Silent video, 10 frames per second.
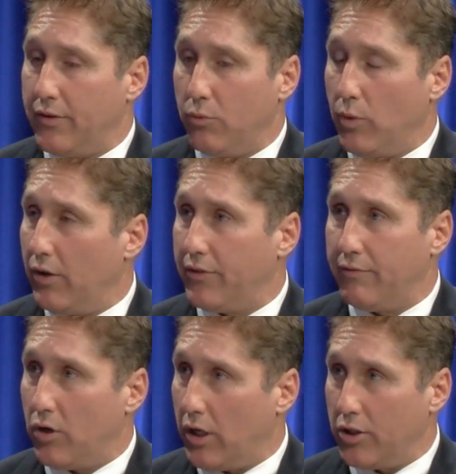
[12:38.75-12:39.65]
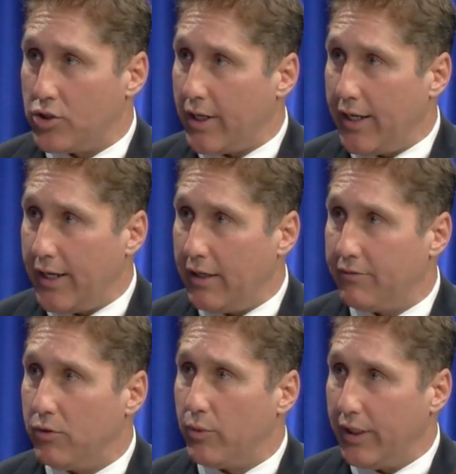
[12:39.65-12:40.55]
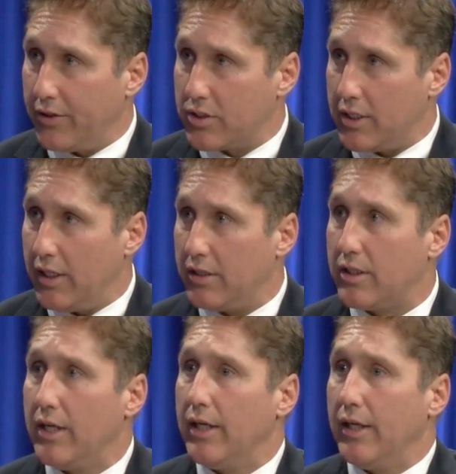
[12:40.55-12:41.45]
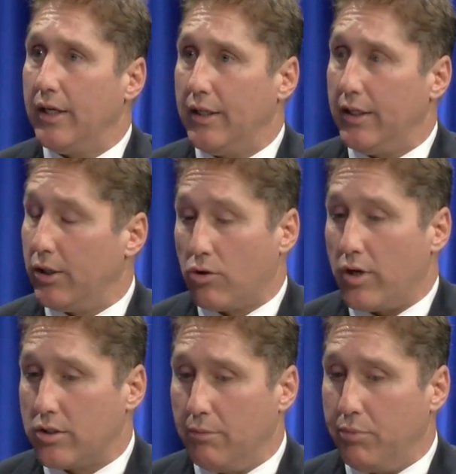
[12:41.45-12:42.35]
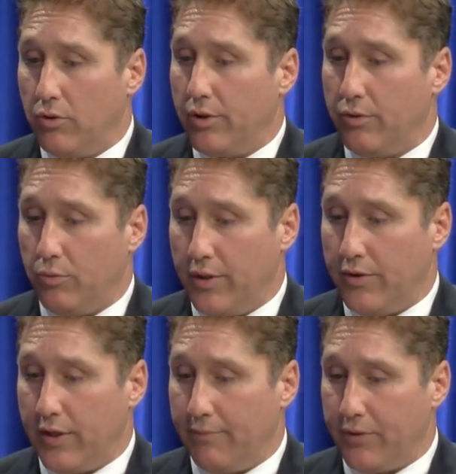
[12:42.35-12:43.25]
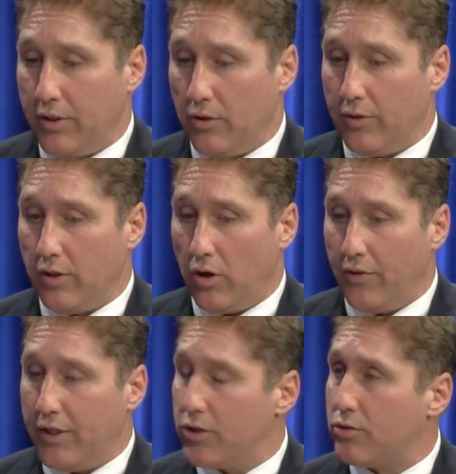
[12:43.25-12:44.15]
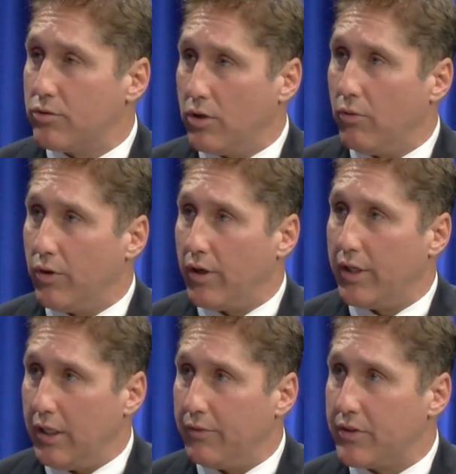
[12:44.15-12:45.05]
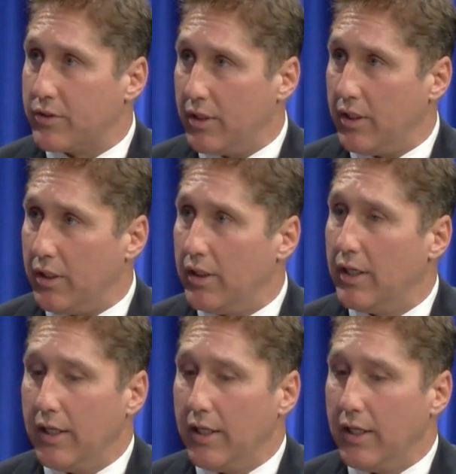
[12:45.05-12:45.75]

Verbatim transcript: the wealth of knowledge I have in real estate uh, and across the board with you know all the issues going on here in the city.